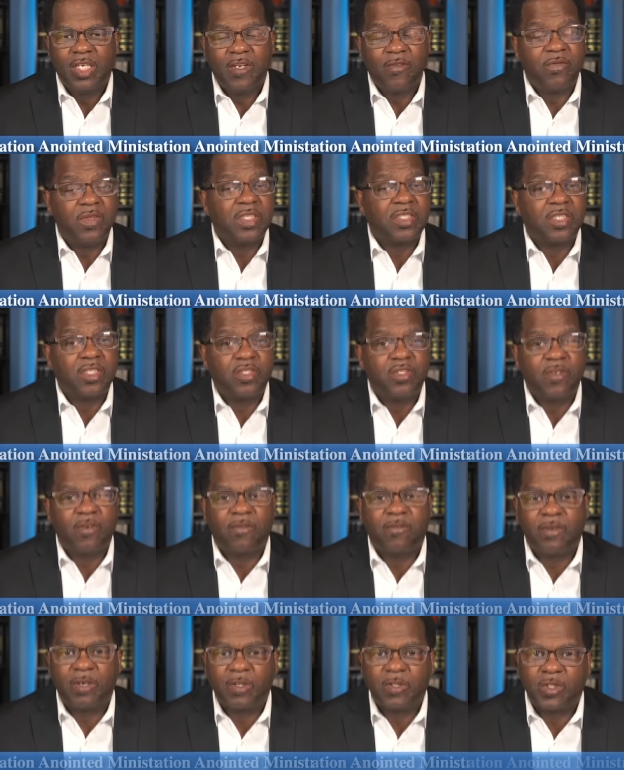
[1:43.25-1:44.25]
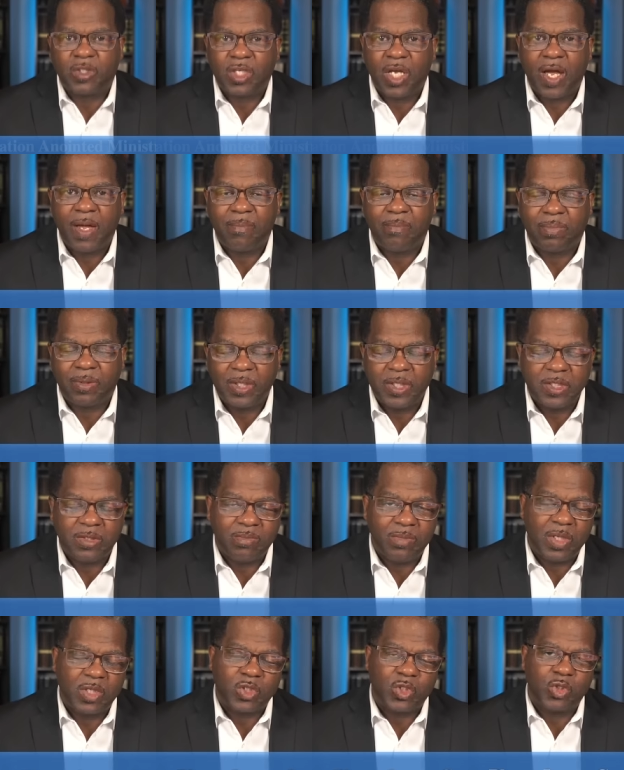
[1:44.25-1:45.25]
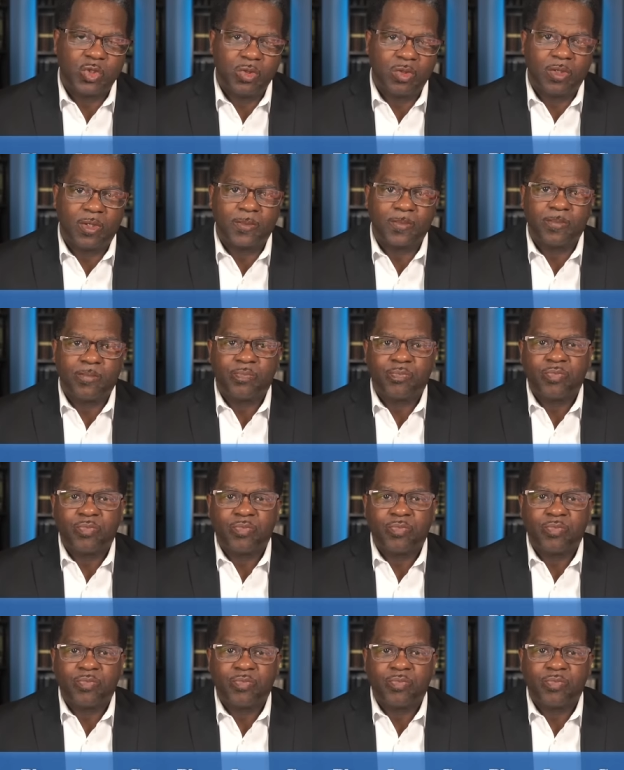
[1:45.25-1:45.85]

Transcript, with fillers: If this is your first time, please make sure